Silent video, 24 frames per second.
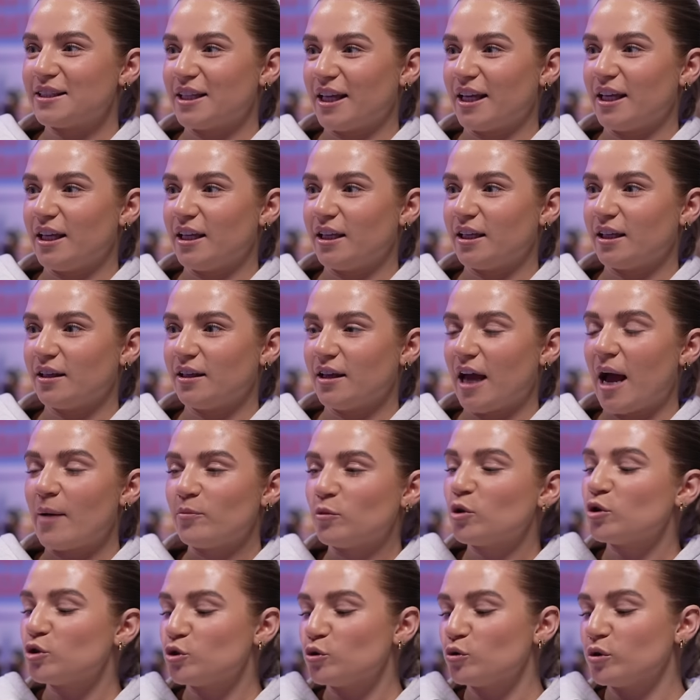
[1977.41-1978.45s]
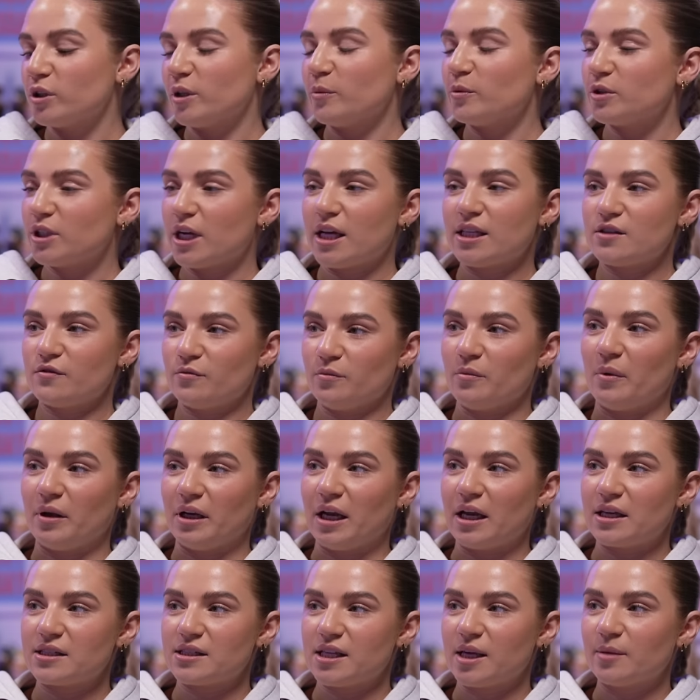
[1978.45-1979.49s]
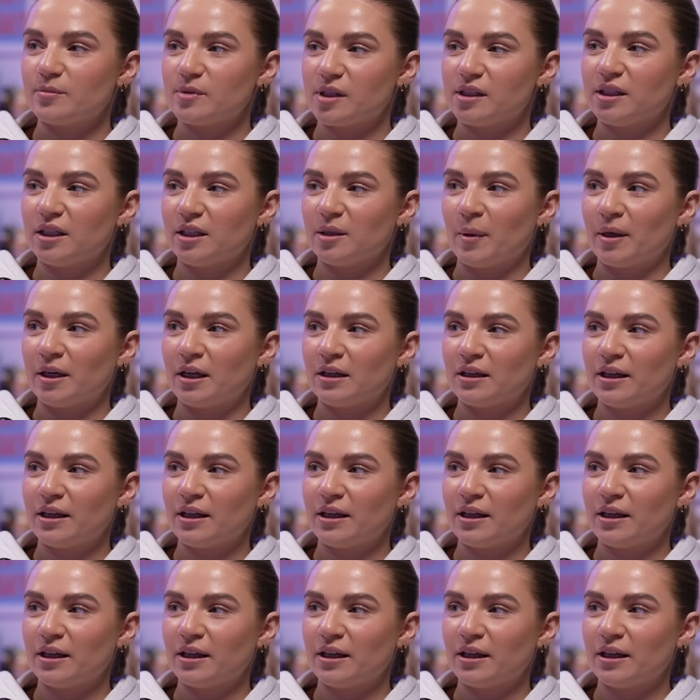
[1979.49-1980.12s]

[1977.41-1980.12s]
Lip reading: Like, I'm not joking, they were dancing from the minute I stepped in at the minute I